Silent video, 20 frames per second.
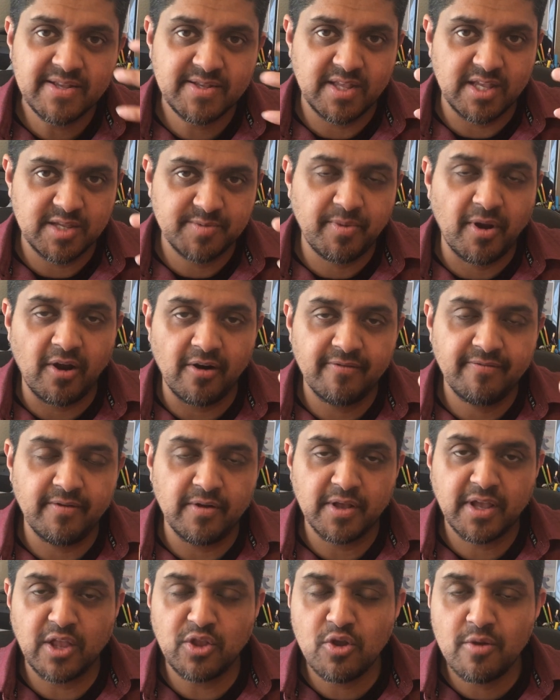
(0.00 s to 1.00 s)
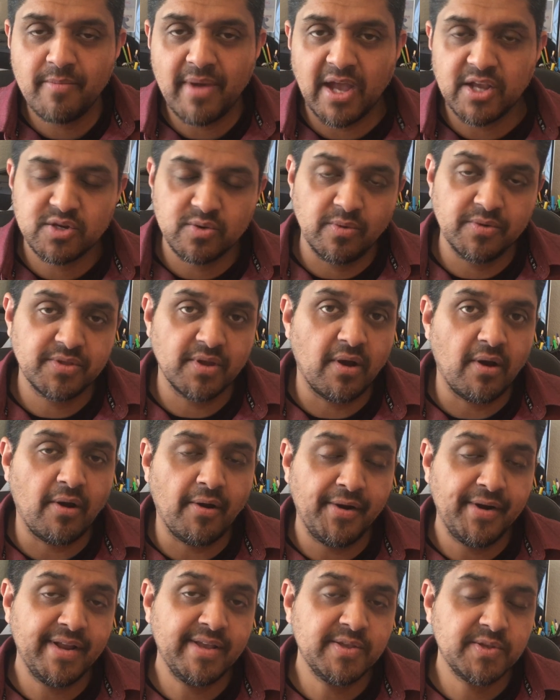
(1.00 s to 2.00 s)
is this powerful, can you imagine what the
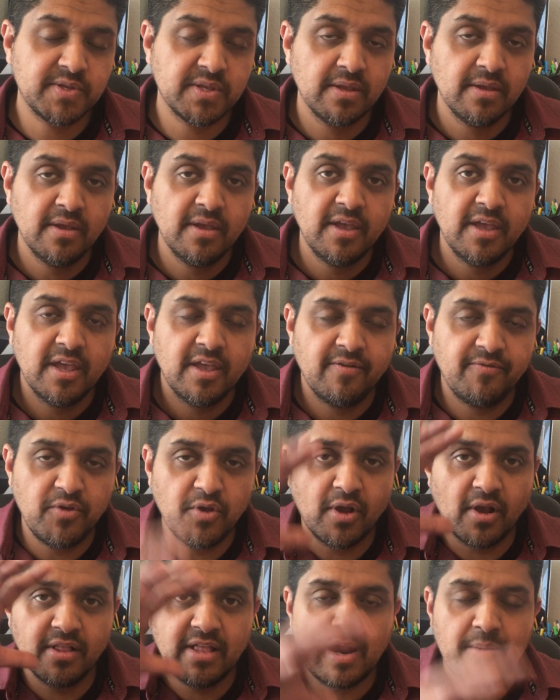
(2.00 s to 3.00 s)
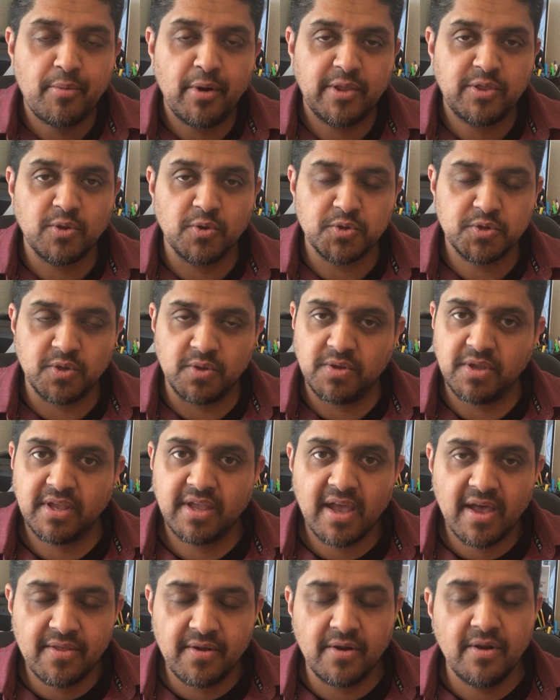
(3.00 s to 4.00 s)
heart is? If you collaborate those two
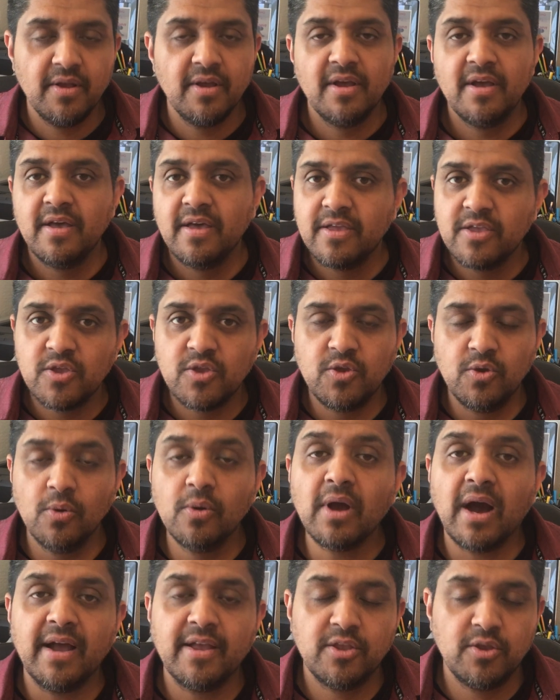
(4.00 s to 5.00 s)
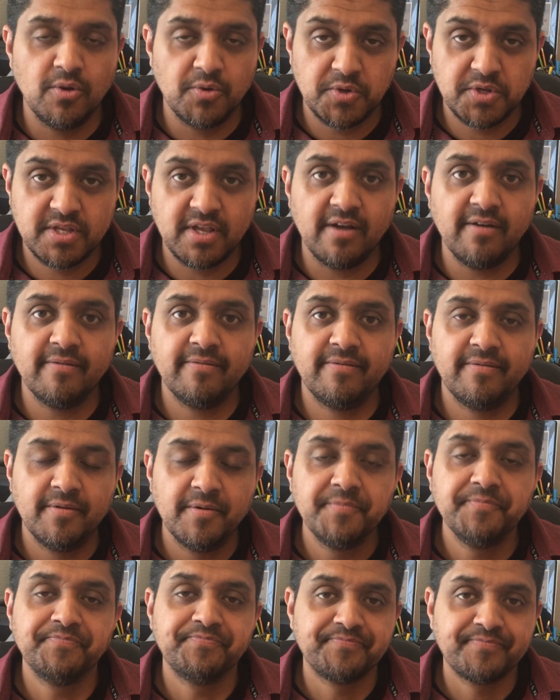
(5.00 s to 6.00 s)
together, you got yourself
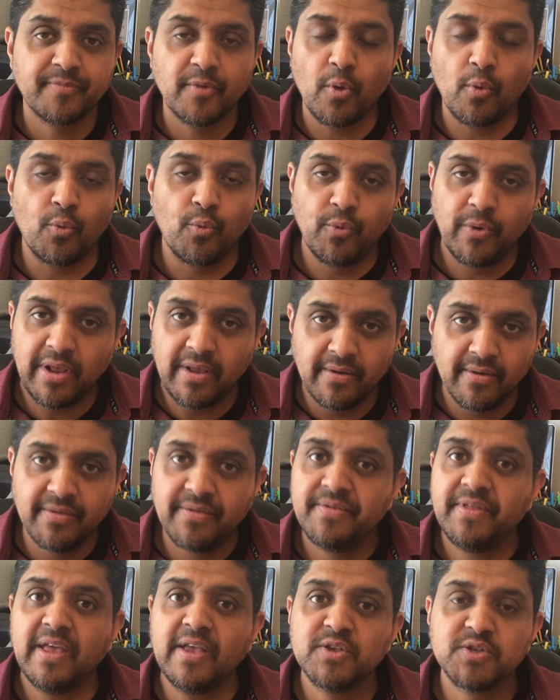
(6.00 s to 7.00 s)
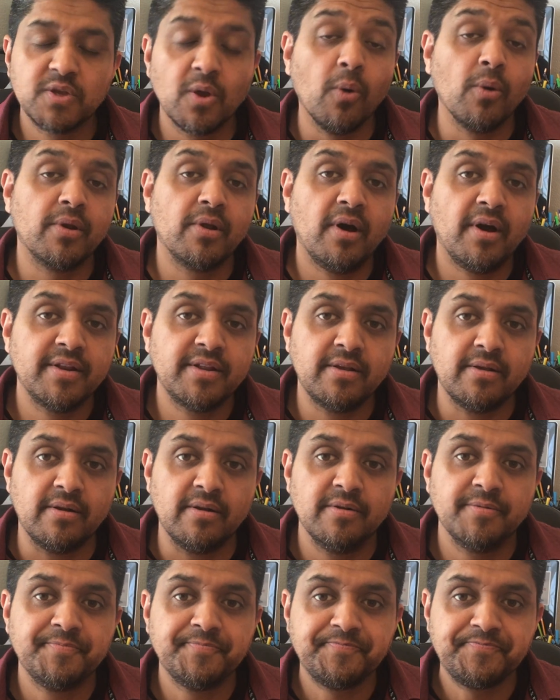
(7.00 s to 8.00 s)
real things going on
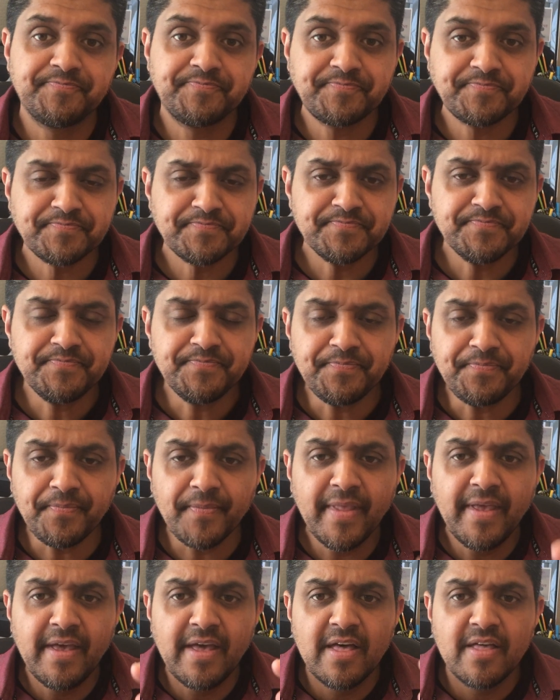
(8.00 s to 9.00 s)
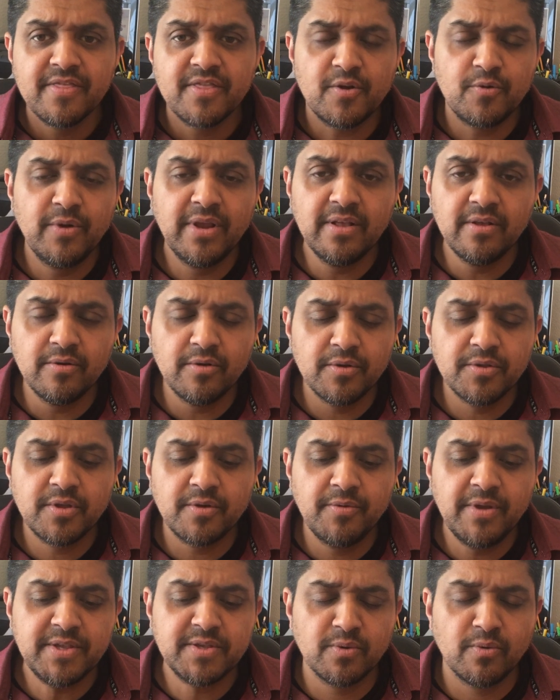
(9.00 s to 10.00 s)
here. The
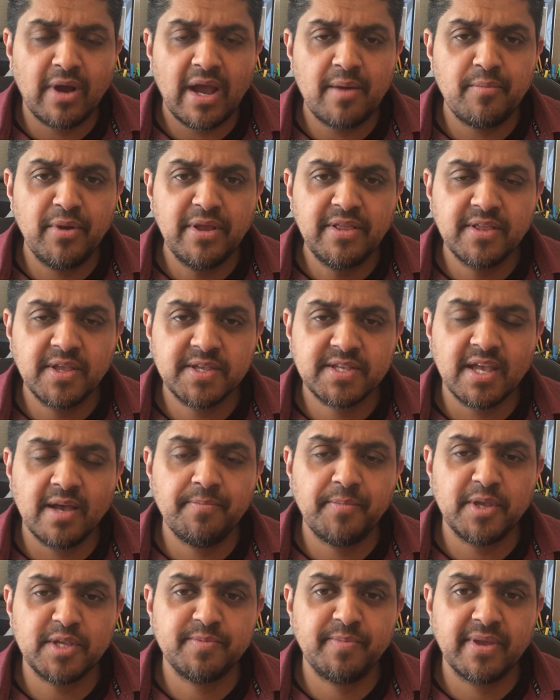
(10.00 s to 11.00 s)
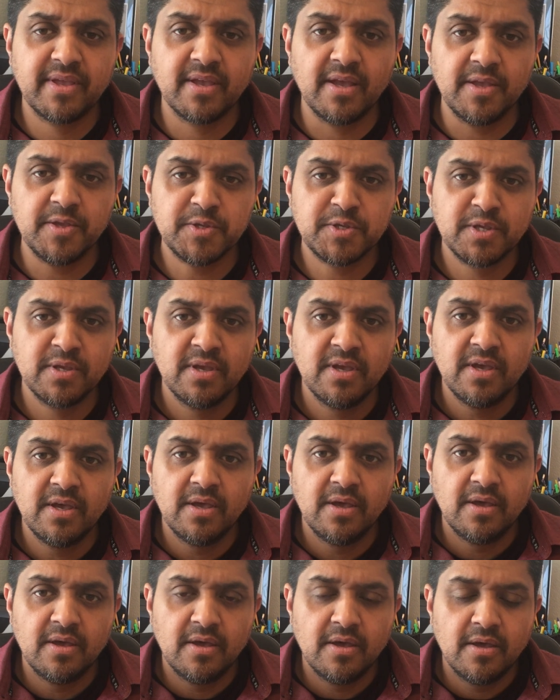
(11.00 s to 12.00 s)
reason why I bring this up is because
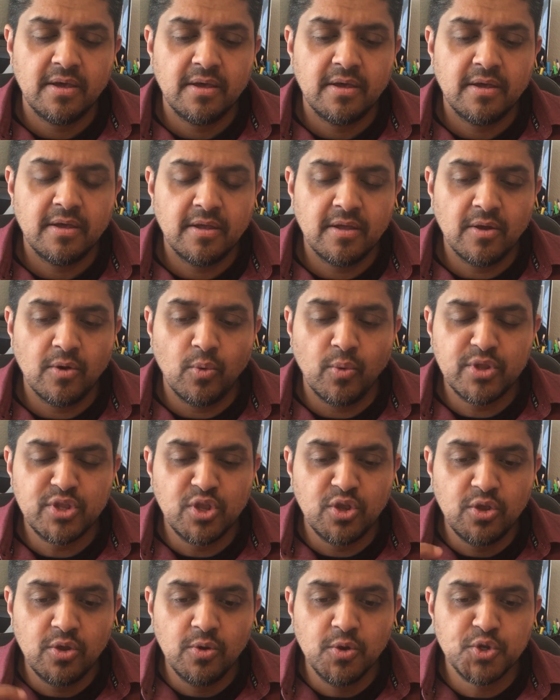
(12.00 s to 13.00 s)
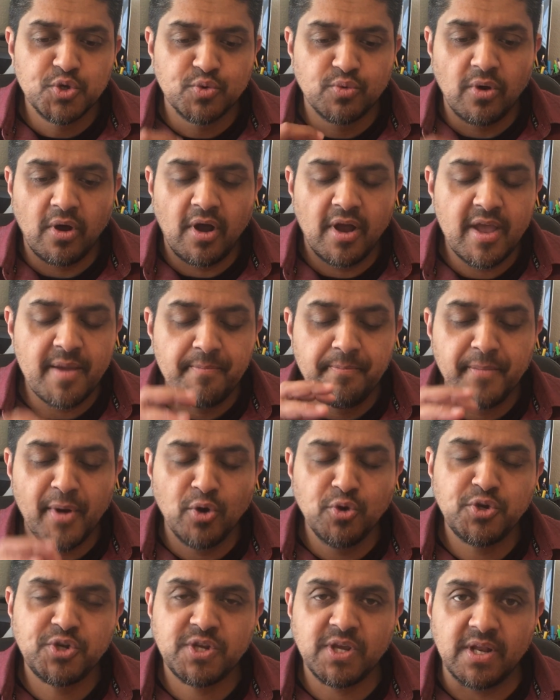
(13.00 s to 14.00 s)
when you use raw
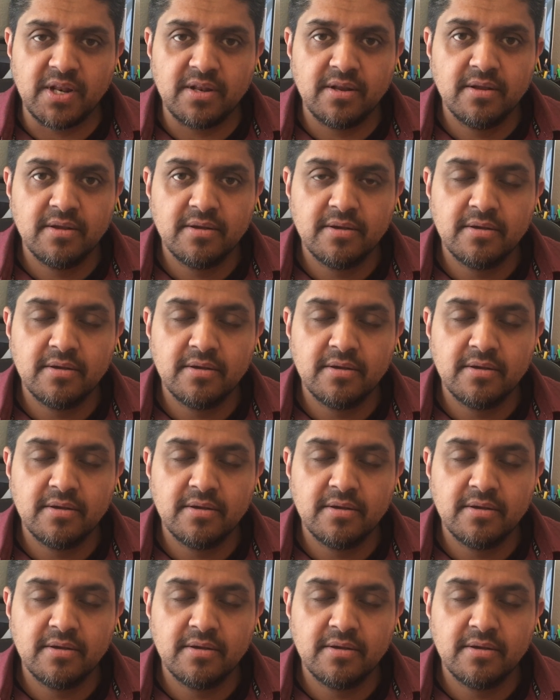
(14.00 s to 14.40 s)
emotion,